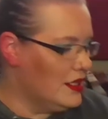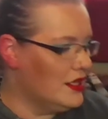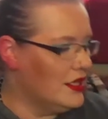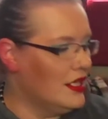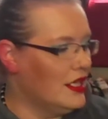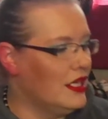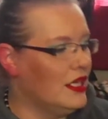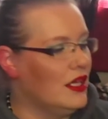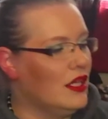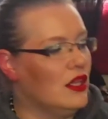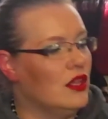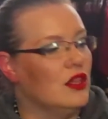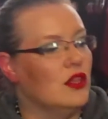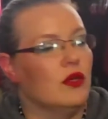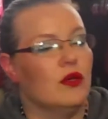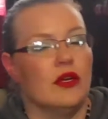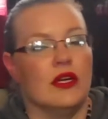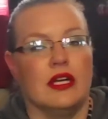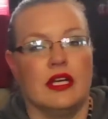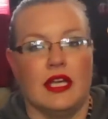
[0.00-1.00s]
the
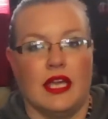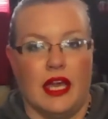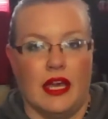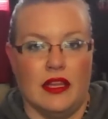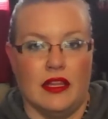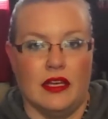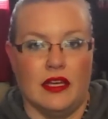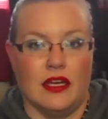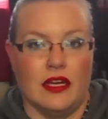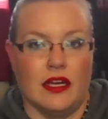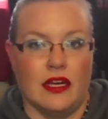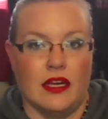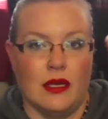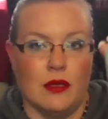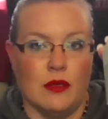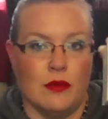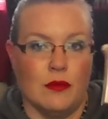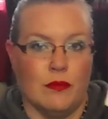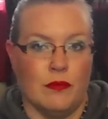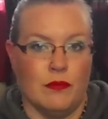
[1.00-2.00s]
Laura Geller
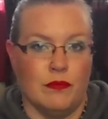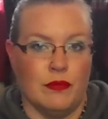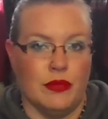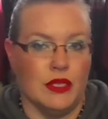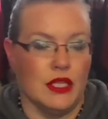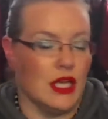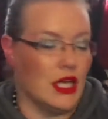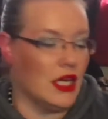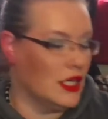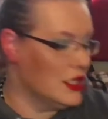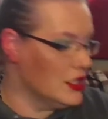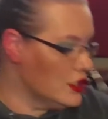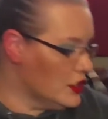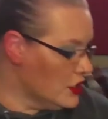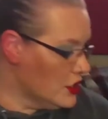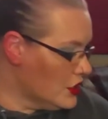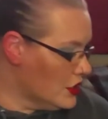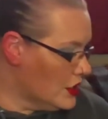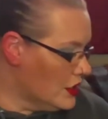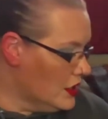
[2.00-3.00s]

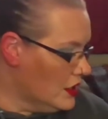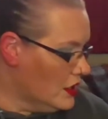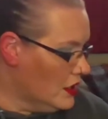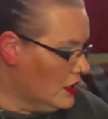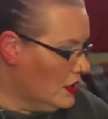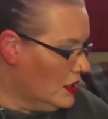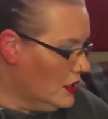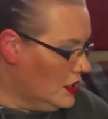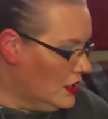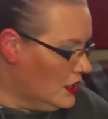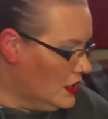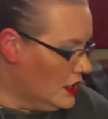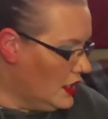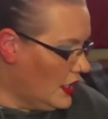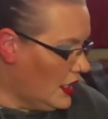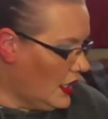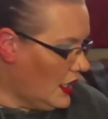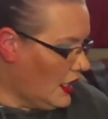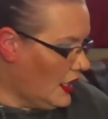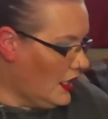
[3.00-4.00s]
blush,
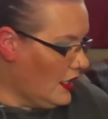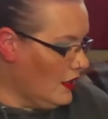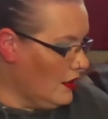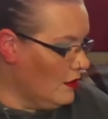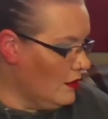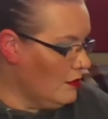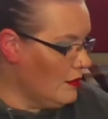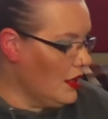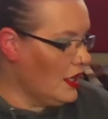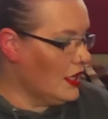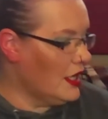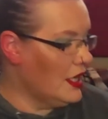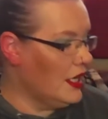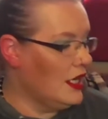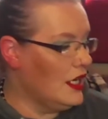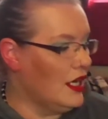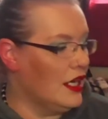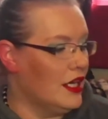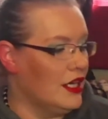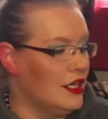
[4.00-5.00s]
the Il
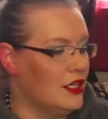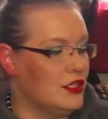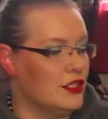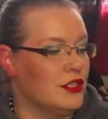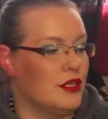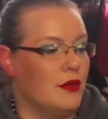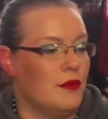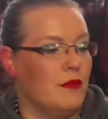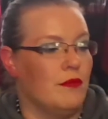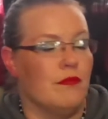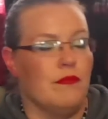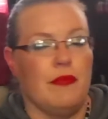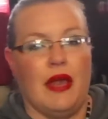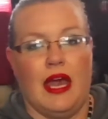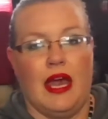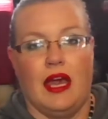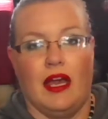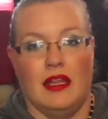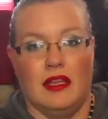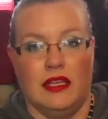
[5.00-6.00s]
Makiage
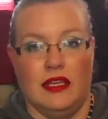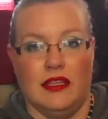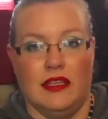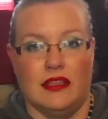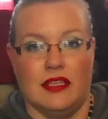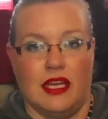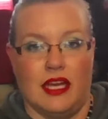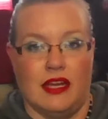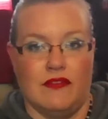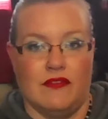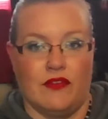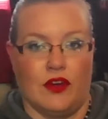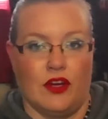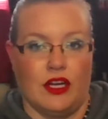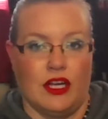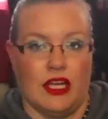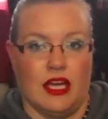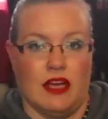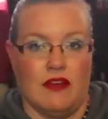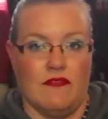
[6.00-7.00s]
palette that I've
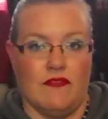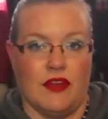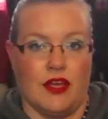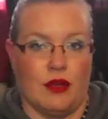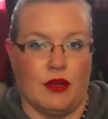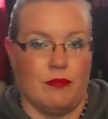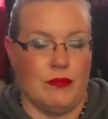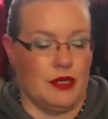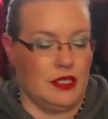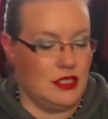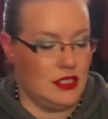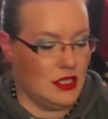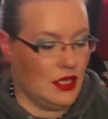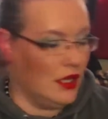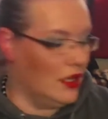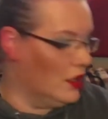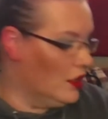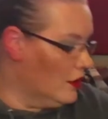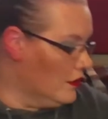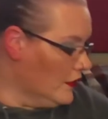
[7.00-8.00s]
already got fingerprints
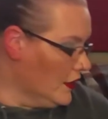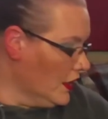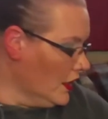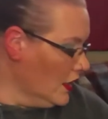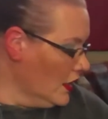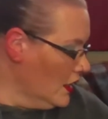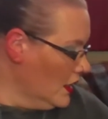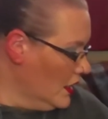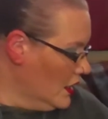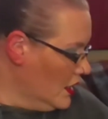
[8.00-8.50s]
all over.